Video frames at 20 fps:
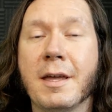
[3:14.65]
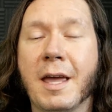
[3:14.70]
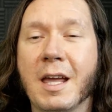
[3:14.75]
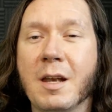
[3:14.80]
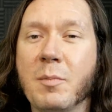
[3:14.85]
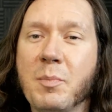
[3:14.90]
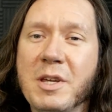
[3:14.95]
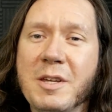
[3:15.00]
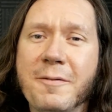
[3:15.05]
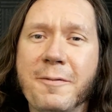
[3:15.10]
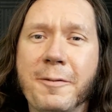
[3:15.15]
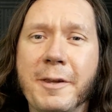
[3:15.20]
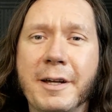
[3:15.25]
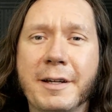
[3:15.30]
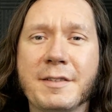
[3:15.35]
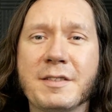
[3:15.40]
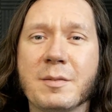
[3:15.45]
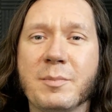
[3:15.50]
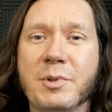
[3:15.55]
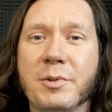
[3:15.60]
And be
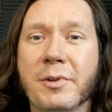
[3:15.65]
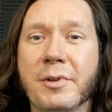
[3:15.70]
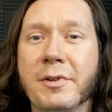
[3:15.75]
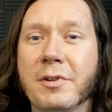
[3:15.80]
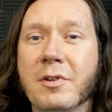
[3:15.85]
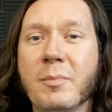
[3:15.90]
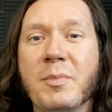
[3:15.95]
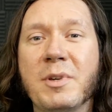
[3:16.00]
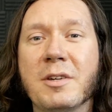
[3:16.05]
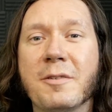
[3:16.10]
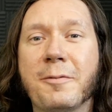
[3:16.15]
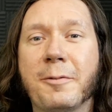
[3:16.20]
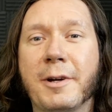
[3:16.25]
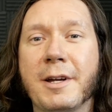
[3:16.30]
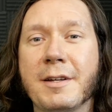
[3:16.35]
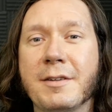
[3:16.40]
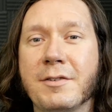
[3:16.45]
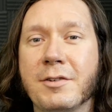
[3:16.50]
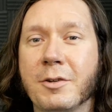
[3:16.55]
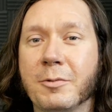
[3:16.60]
flexible, and don't be
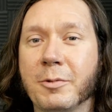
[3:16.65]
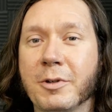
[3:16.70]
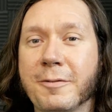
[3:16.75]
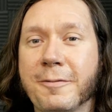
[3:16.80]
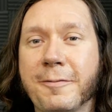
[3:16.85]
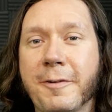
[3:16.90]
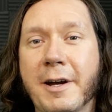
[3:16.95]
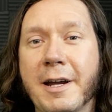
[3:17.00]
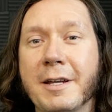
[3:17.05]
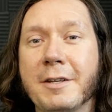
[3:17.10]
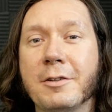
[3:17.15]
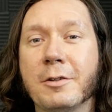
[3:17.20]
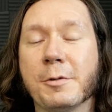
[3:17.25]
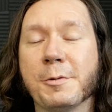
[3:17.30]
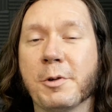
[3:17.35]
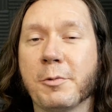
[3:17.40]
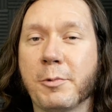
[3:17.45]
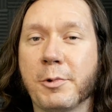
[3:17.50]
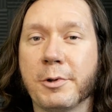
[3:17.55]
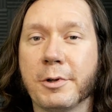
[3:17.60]
afraid to refine your
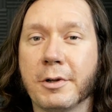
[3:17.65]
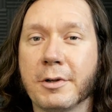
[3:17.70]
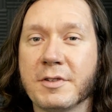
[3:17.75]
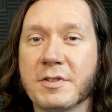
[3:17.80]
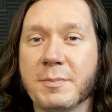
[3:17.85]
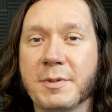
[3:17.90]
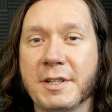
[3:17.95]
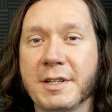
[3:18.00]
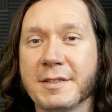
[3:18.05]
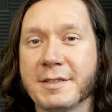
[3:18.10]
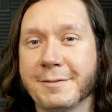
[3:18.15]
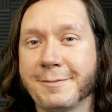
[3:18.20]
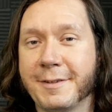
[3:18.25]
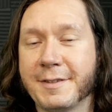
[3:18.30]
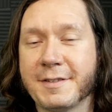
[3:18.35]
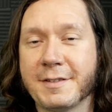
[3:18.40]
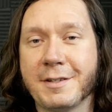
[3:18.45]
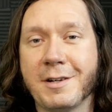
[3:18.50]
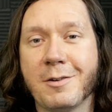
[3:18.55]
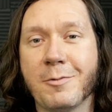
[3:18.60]
rewards, because if
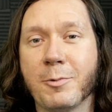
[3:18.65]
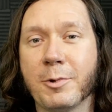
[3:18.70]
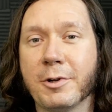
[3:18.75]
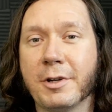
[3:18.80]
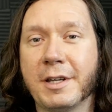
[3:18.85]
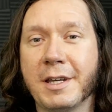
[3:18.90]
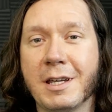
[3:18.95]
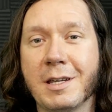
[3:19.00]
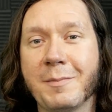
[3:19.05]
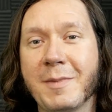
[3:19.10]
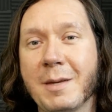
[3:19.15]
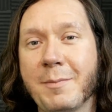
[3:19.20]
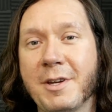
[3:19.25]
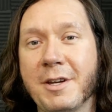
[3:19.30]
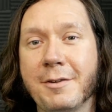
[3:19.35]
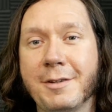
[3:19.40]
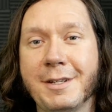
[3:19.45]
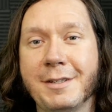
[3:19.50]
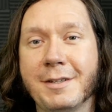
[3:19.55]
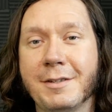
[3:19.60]
it's not working, maybe
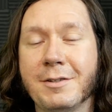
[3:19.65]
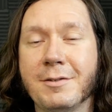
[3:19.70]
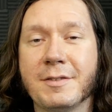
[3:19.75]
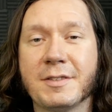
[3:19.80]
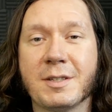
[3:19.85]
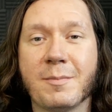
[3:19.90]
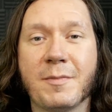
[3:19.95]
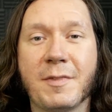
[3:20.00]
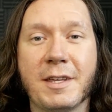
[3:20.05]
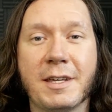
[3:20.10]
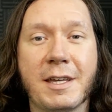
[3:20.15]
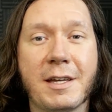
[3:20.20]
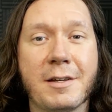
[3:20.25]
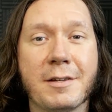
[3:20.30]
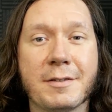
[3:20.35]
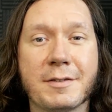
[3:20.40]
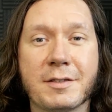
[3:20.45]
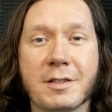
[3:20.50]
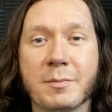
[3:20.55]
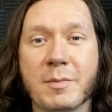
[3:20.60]
you need to do something
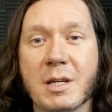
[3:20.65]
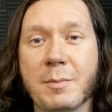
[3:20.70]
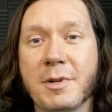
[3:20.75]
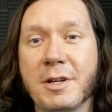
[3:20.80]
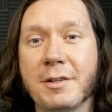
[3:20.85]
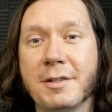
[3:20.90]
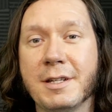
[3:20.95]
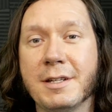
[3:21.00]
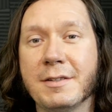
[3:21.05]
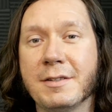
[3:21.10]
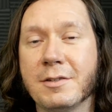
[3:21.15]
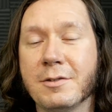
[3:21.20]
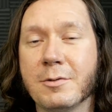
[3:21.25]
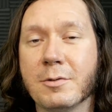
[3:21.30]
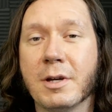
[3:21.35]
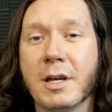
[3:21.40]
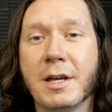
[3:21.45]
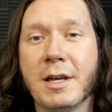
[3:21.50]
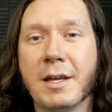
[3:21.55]
else, or maybe you need to